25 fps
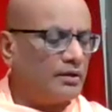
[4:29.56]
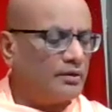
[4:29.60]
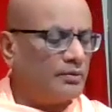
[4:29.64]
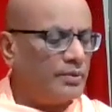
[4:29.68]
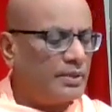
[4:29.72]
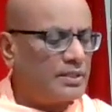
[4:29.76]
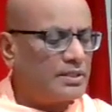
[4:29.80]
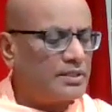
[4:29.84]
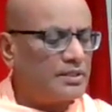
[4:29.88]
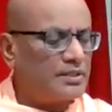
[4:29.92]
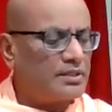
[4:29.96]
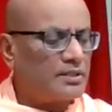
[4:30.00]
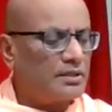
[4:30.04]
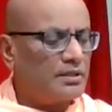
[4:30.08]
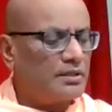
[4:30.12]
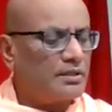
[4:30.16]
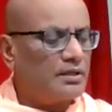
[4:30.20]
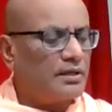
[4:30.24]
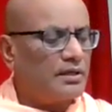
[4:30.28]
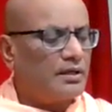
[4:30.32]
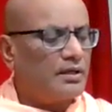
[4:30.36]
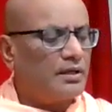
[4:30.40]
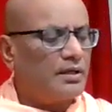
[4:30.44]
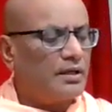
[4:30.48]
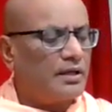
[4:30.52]
which
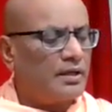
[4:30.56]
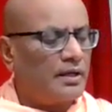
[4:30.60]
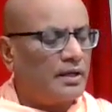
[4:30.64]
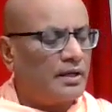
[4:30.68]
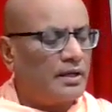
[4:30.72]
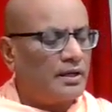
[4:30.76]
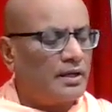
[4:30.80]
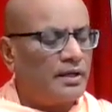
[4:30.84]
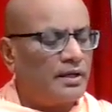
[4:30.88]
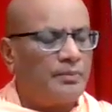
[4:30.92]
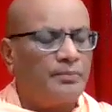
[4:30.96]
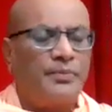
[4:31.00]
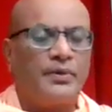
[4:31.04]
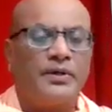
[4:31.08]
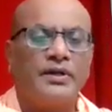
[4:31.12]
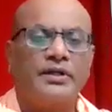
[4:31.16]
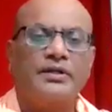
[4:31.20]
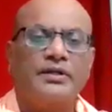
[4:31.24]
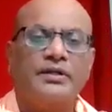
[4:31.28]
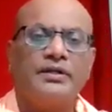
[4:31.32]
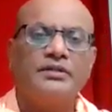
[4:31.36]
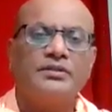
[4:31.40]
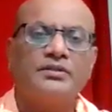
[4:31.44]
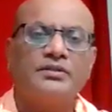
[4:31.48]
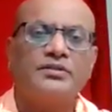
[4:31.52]

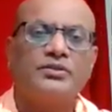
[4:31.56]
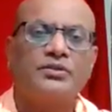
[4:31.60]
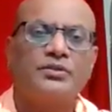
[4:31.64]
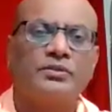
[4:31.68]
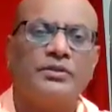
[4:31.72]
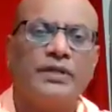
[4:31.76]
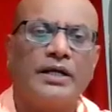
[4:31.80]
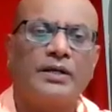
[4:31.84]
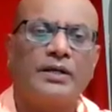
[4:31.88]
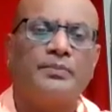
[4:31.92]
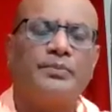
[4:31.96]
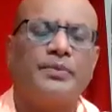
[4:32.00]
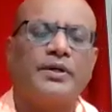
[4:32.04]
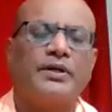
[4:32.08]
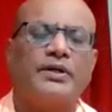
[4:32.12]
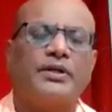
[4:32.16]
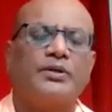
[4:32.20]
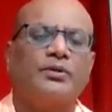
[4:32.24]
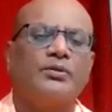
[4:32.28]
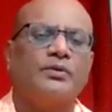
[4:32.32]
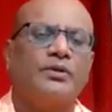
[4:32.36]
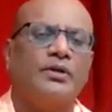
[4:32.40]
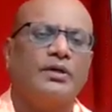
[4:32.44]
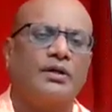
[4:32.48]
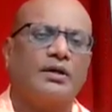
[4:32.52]
pertains to that
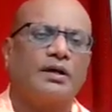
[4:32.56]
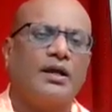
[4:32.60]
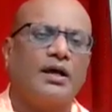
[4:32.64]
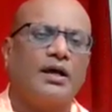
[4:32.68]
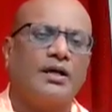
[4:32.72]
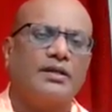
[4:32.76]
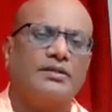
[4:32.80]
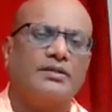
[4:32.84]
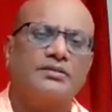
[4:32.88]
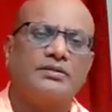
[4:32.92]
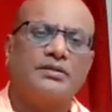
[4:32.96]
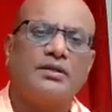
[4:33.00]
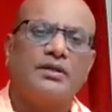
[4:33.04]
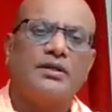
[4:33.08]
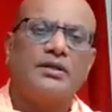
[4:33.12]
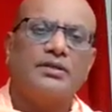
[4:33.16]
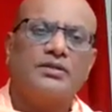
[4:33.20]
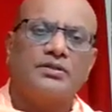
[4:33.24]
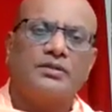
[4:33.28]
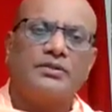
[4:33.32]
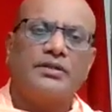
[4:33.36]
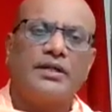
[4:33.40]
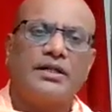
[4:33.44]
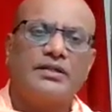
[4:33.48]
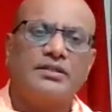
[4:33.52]
particular class.
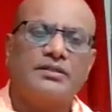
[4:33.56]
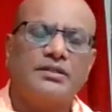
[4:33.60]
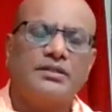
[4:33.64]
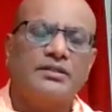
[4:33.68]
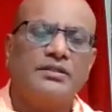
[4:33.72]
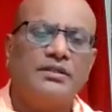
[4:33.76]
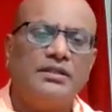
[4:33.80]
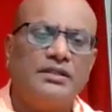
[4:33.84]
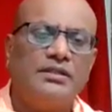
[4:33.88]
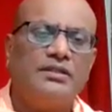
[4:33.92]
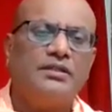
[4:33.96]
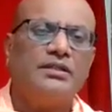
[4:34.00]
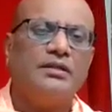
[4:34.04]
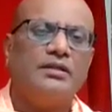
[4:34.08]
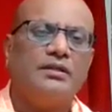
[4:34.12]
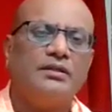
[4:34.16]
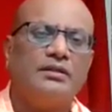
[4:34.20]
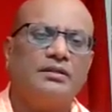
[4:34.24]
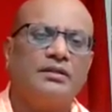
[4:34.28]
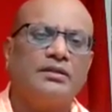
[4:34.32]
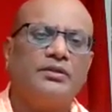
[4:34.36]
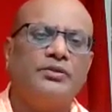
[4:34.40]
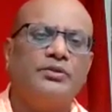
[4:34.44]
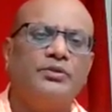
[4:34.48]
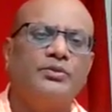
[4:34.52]
So that's the Niti,
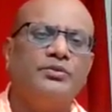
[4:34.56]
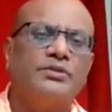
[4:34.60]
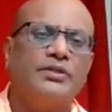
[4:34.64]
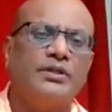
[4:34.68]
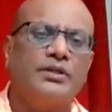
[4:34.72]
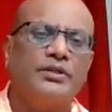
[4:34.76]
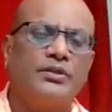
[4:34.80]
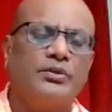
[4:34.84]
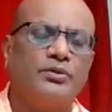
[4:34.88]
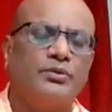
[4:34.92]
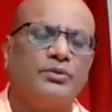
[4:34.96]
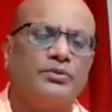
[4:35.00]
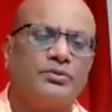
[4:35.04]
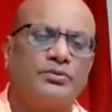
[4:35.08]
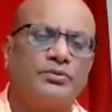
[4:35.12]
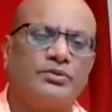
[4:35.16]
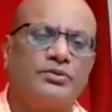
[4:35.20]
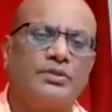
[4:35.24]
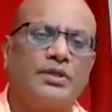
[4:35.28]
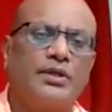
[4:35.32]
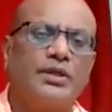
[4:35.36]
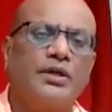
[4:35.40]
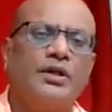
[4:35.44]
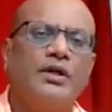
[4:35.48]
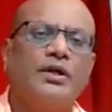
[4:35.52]
the do's and
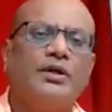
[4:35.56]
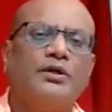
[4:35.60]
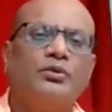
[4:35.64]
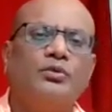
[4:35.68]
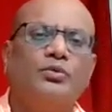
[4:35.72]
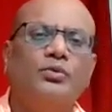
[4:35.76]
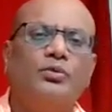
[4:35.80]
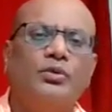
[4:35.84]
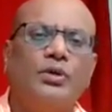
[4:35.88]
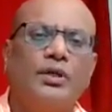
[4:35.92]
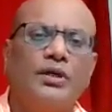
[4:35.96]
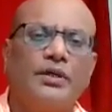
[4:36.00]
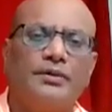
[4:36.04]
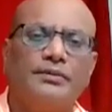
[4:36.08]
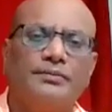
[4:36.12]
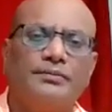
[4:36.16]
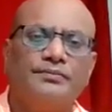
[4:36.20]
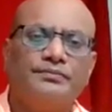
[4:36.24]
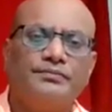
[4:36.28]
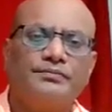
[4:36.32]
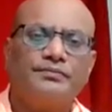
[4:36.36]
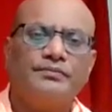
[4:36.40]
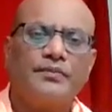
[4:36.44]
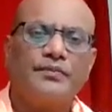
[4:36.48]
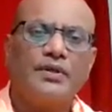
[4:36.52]
don'ts. Kula,
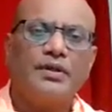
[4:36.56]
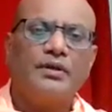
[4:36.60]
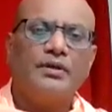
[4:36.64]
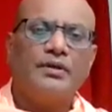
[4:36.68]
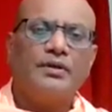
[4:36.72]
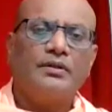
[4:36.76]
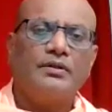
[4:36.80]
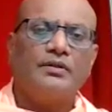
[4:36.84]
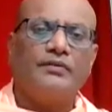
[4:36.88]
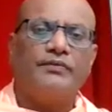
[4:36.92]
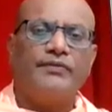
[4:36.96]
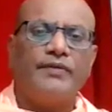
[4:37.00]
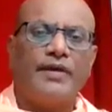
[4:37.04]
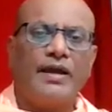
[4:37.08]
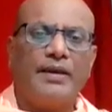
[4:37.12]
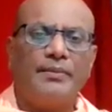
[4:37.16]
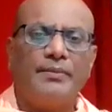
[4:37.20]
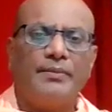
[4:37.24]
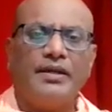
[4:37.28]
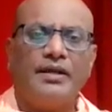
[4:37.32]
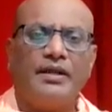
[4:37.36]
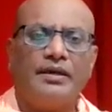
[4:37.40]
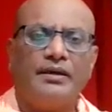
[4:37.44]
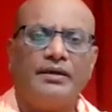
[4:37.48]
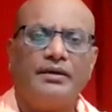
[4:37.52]
the
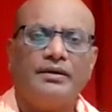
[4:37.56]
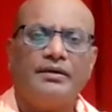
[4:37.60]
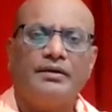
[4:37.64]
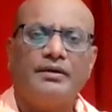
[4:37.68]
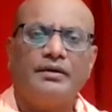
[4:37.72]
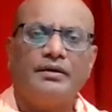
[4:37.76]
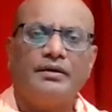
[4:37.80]
family